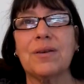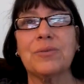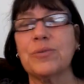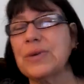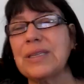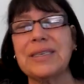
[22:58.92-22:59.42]

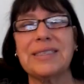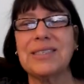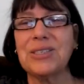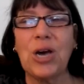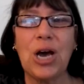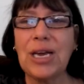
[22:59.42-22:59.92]
really
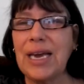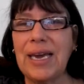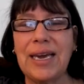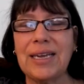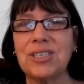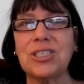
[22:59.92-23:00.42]

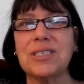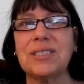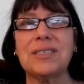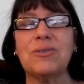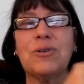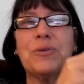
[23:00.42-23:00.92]
soggy and
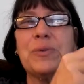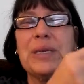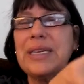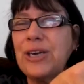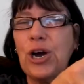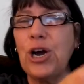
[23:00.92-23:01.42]
or
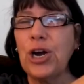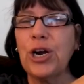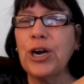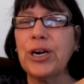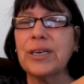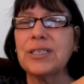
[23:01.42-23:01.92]
really
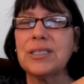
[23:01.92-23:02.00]
hard.